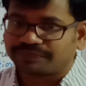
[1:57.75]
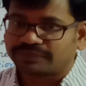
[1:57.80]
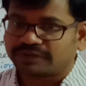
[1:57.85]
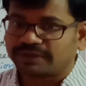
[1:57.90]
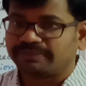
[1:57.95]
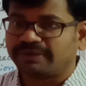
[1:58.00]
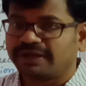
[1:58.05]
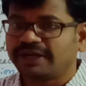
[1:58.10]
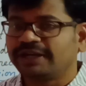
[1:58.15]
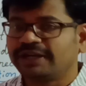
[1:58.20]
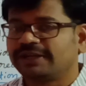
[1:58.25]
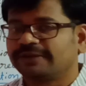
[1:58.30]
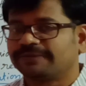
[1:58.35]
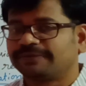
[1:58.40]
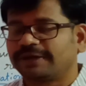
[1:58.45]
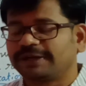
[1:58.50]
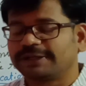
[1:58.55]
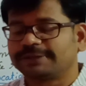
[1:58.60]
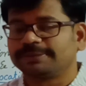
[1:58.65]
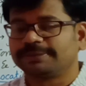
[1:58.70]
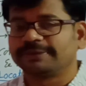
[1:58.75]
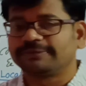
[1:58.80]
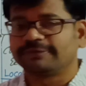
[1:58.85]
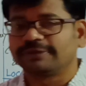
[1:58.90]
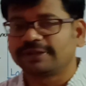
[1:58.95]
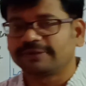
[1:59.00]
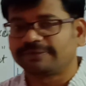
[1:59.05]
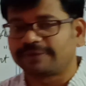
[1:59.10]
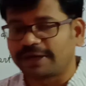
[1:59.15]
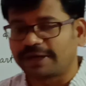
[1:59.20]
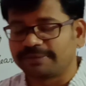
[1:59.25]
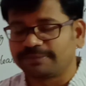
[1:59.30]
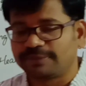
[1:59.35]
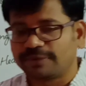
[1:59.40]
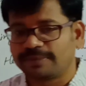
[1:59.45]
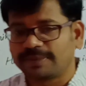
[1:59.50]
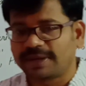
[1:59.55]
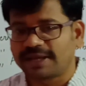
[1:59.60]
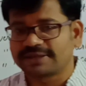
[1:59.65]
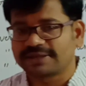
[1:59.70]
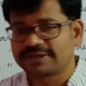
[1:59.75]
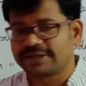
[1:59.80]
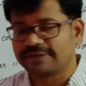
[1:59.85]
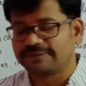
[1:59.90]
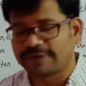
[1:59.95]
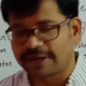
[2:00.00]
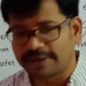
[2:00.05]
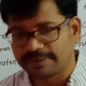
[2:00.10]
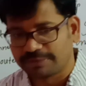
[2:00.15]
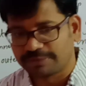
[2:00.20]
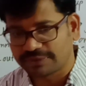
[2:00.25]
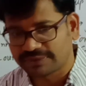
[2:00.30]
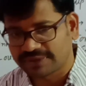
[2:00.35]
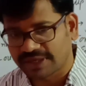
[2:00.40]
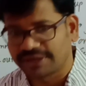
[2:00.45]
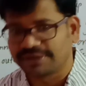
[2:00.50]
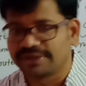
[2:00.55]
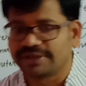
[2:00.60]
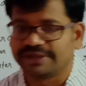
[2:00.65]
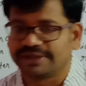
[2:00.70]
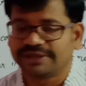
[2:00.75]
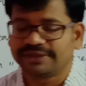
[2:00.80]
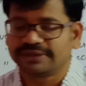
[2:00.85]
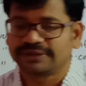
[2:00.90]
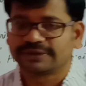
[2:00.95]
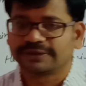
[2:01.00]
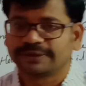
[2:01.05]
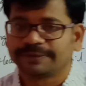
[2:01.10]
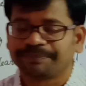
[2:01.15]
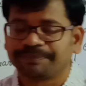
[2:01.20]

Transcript: The main difference between the fibroblast and fibrocyte is